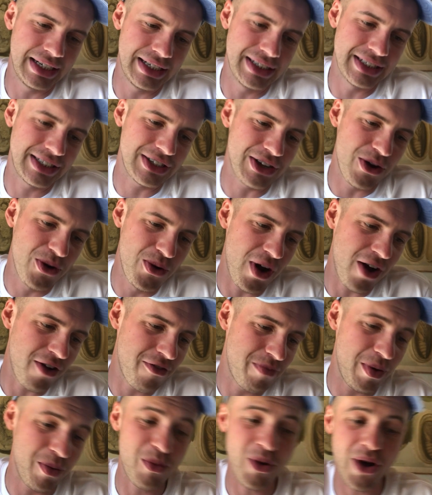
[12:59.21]
So I've
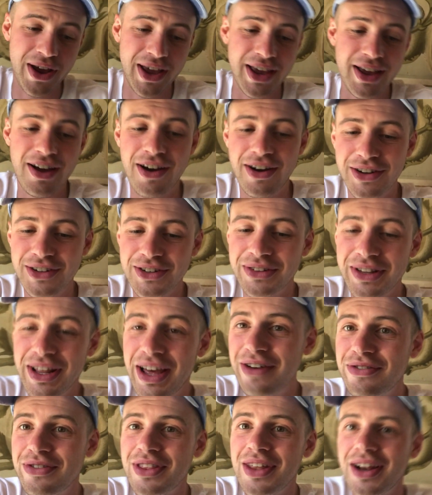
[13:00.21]
been working hard on
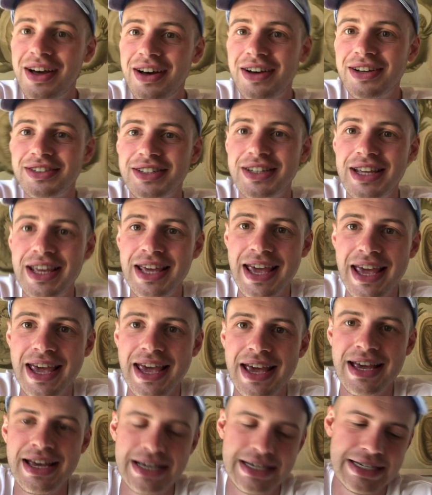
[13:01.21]
that for the last
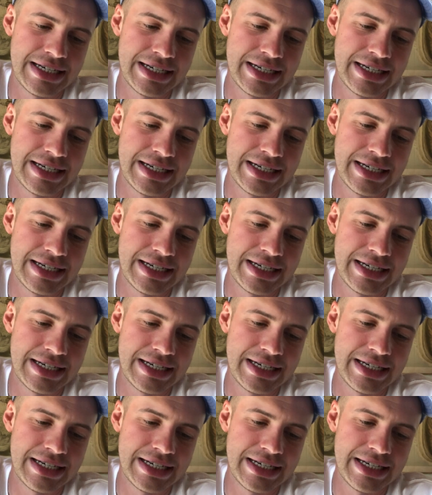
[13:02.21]
year,